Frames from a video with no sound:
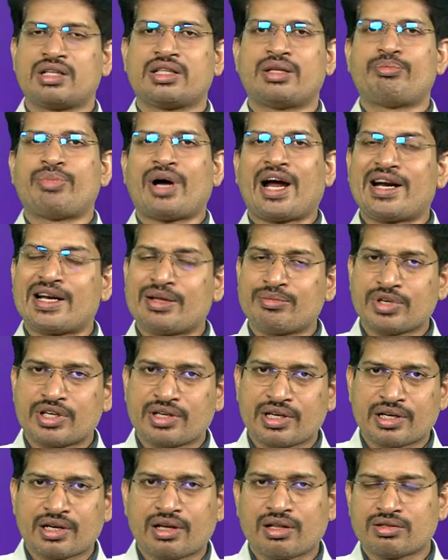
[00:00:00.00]
The pandemic
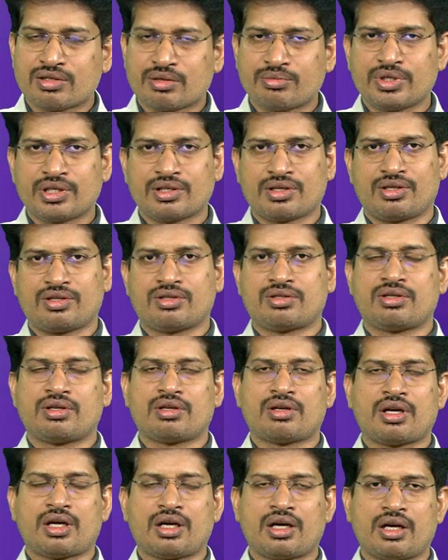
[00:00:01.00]
can also be considered,
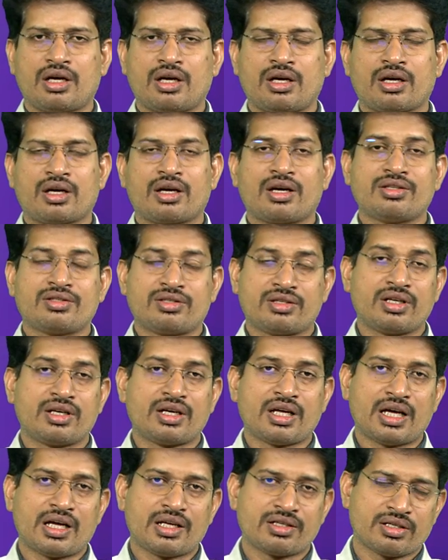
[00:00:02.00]
uh, considered
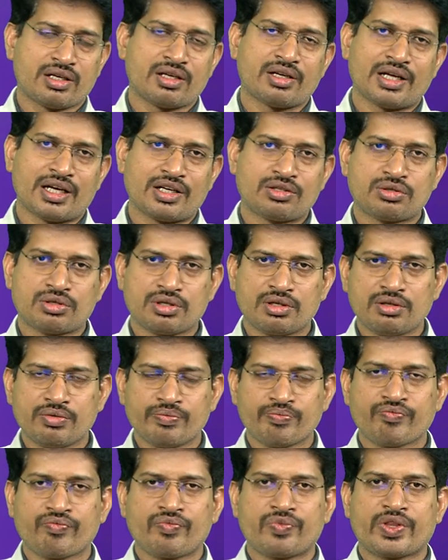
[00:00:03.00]
as a natural
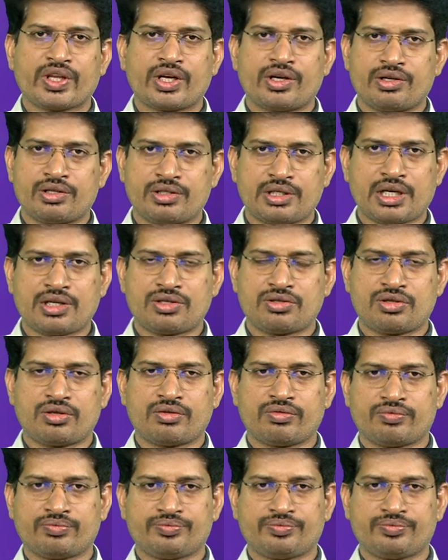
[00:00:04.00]
disaster.